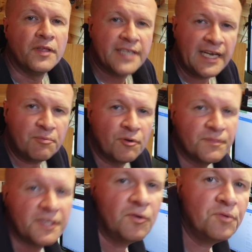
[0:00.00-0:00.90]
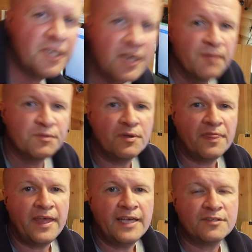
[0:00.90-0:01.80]
The teleprompter also comes
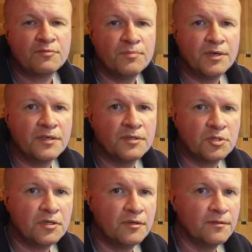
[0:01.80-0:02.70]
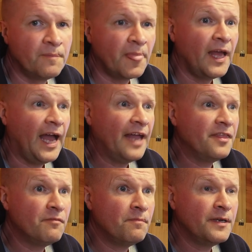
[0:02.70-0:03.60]
with this remote control,
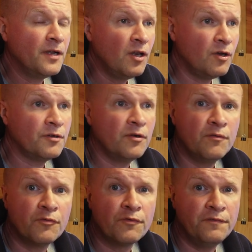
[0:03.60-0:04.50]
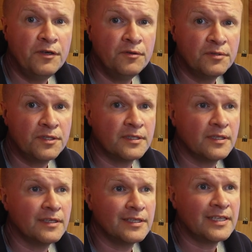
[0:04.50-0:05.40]
and there have been a lot of reviews
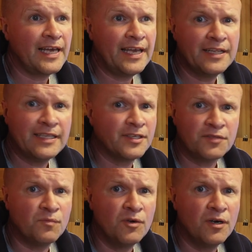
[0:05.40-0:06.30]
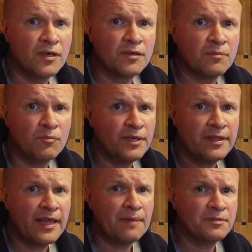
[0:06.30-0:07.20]
saying it doesn't work
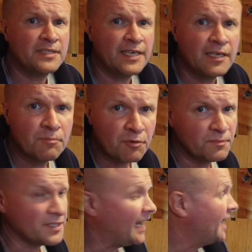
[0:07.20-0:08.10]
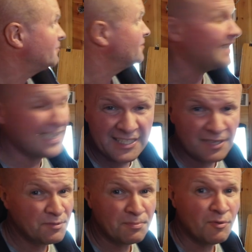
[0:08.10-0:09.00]
with their particular prompter app, but it
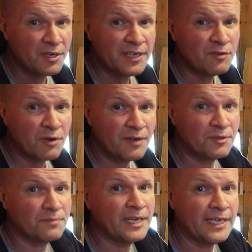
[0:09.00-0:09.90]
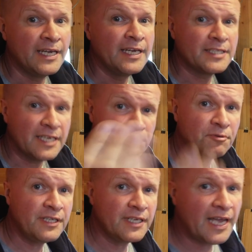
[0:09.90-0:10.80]
seems to be working great with me. So let's
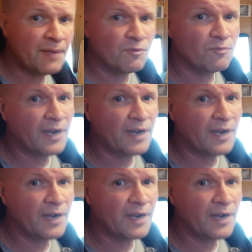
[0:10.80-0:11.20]
bring the camera